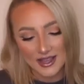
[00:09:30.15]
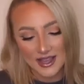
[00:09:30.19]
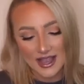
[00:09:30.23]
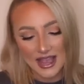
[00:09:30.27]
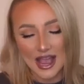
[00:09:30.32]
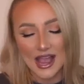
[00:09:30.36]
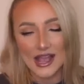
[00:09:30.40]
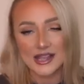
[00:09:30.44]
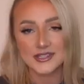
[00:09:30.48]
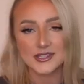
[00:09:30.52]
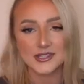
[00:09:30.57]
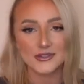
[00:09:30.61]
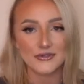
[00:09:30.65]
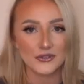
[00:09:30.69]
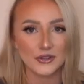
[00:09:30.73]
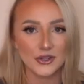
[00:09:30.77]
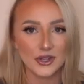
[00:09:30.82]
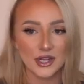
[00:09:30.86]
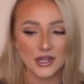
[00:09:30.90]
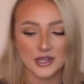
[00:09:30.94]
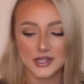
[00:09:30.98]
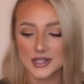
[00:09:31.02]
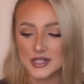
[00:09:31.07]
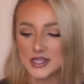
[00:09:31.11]
add different
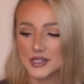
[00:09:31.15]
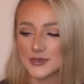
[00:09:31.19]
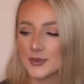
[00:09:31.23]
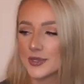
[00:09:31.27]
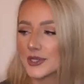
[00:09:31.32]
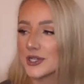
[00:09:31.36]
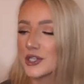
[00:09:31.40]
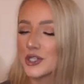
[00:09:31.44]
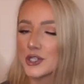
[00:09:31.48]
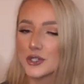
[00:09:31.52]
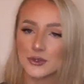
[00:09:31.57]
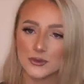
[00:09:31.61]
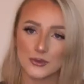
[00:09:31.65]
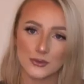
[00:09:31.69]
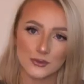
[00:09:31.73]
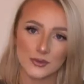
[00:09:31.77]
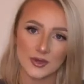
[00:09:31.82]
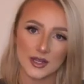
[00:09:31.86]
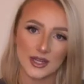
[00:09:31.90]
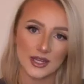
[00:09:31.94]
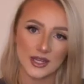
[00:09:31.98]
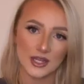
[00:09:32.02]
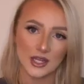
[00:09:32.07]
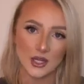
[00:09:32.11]
colors to it,
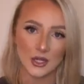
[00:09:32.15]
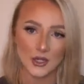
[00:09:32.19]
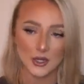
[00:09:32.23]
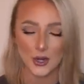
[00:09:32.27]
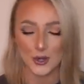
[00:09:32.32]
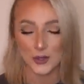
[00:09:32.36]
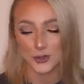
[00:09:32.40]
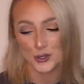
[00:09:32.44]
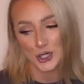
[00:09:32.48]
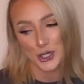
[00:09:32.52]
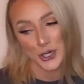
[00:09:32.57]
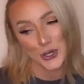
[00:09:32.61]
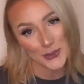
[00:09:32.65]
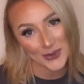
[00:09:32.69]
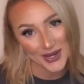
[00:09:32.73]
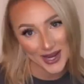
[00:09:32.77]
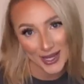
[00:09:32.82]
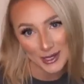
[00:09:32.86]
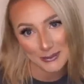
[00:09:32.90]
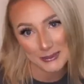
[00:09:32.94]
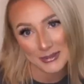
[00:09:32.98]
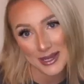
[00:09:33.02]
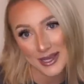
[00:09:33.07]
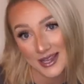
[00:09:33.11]
jewelry, you know, you
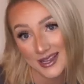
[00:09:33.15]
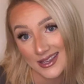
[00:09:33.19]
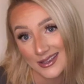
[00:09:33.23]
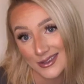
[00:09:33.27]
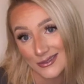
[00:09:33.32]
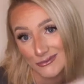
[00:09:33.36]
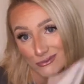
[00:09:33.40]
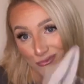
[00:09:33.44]
name it,